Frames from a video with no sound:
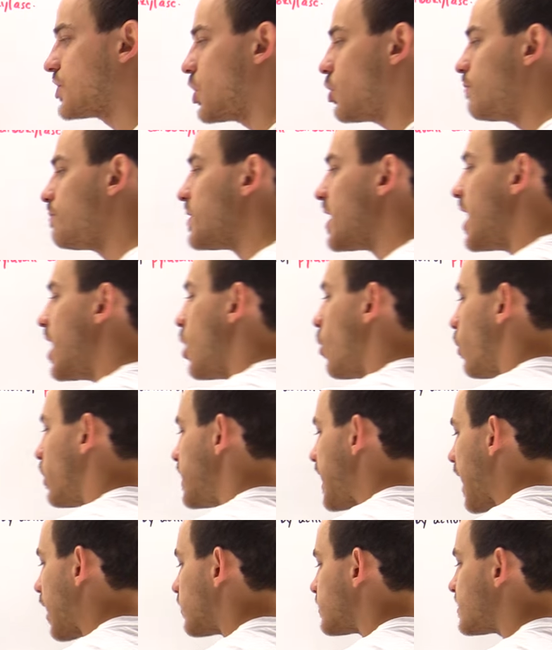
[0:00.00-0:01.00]
So
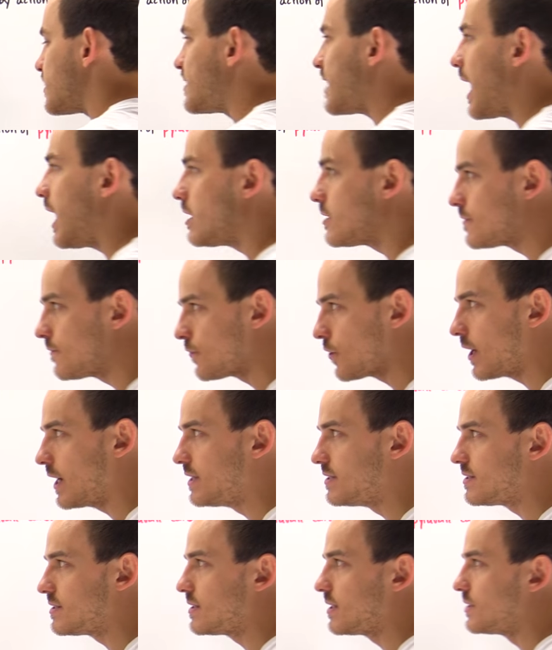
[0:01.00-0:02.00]
when our cells, for
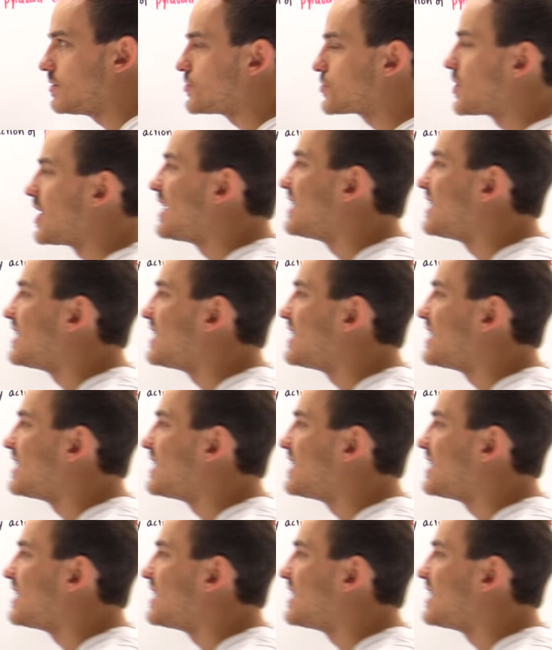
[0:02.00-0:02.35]
instance,